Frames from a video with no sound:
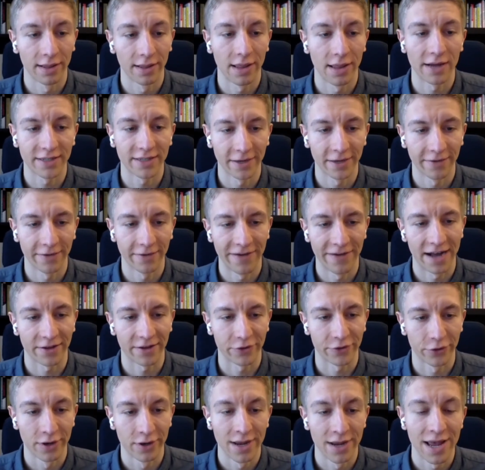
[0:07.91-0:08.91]
The Latte
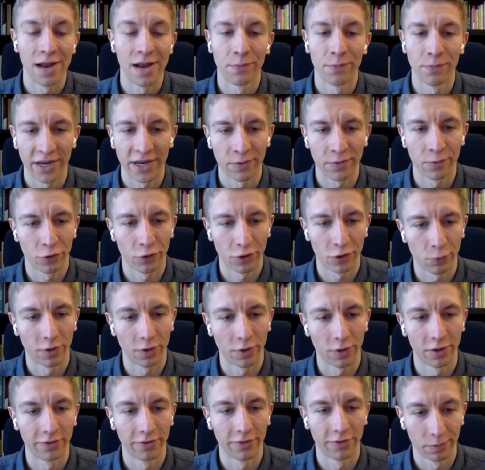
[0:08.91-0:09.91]
Factor, and many more
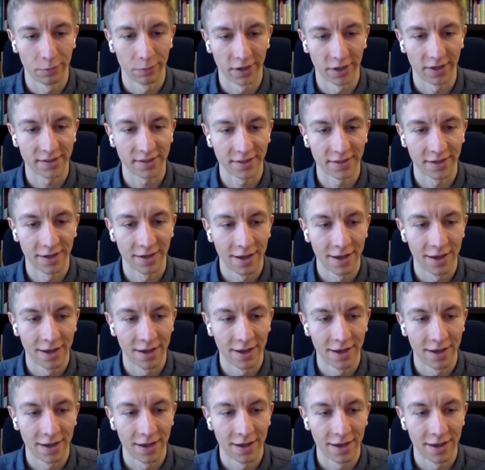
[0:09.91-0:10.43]
wonderful books.